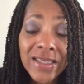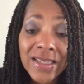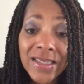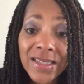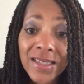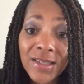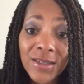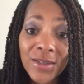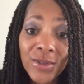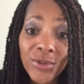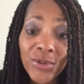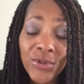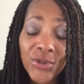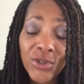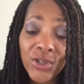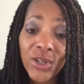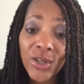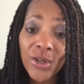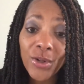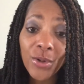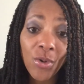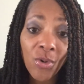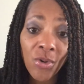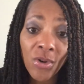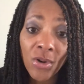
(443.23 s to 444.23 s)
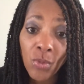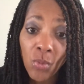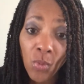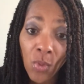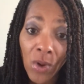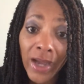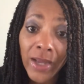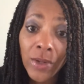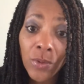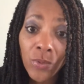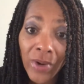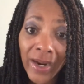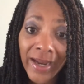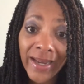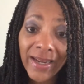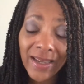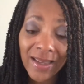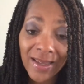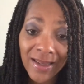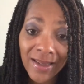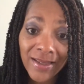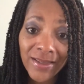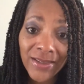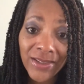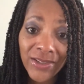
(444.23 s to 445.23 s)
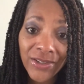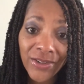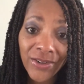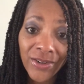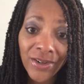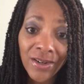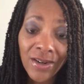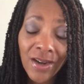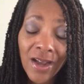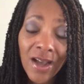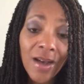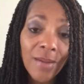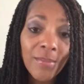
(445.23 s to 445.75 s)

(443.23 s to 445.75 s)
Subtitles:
solution or one right answer,